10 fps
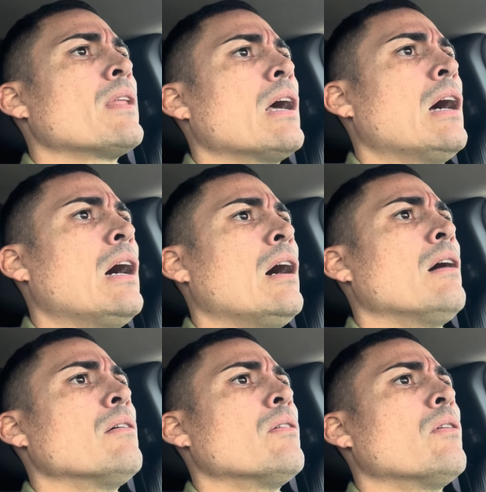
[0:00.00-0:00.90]

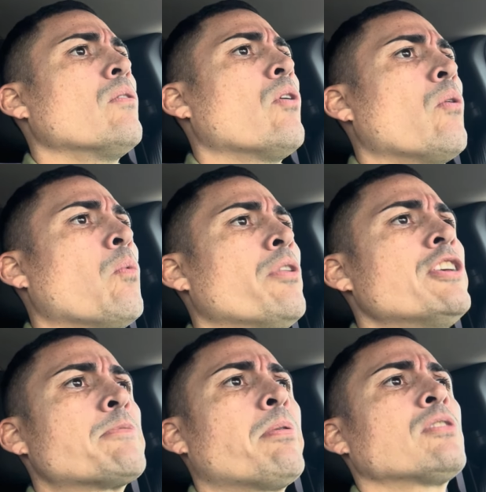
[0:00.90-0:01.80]
uh, well,
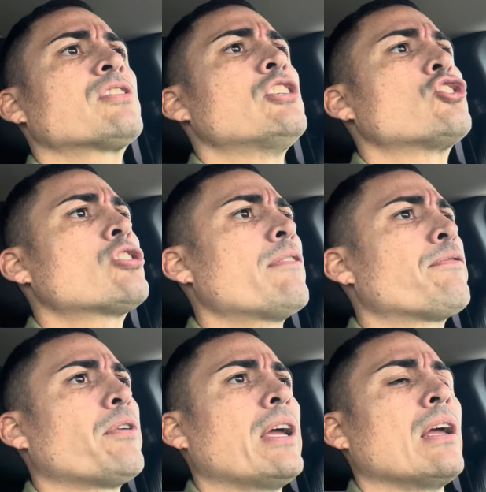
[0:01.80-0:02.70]
this person is
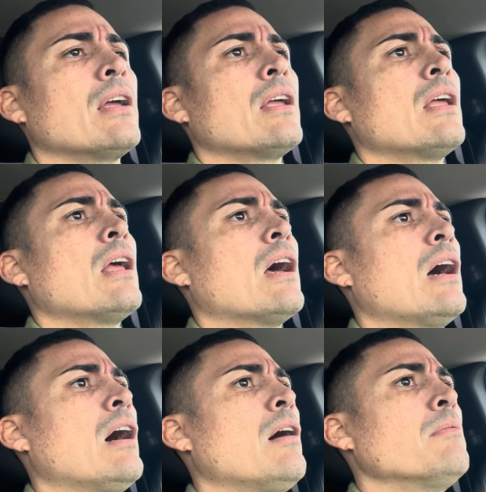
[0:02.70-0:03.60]
suffering
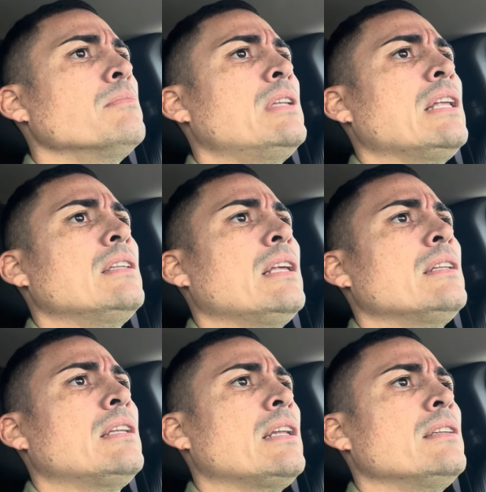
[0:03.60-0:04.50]
um, did,
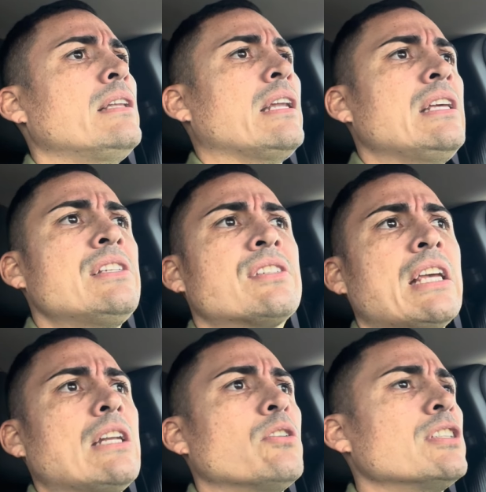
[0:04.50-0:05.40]
did, did, did he
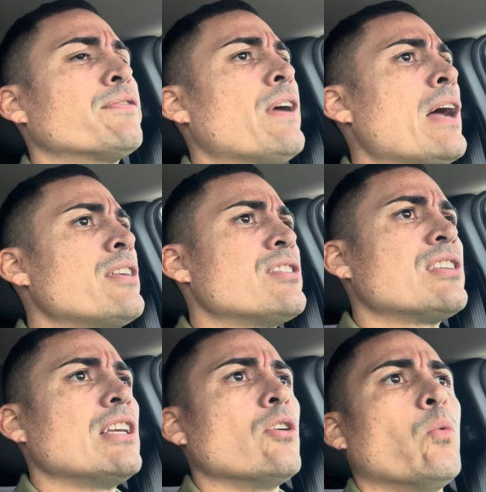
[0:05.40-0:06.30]
sin or his father
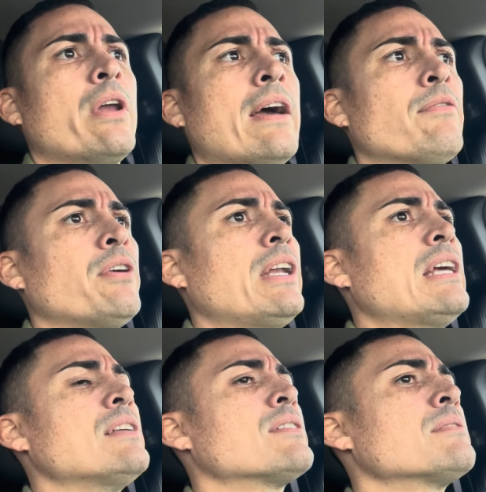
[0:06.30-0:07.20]
sin or whatever it
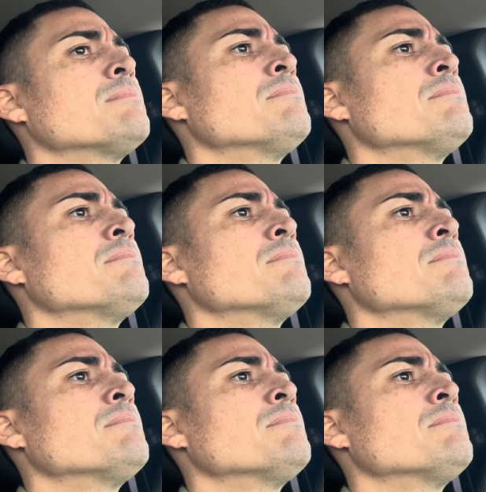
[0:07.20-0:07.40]
is.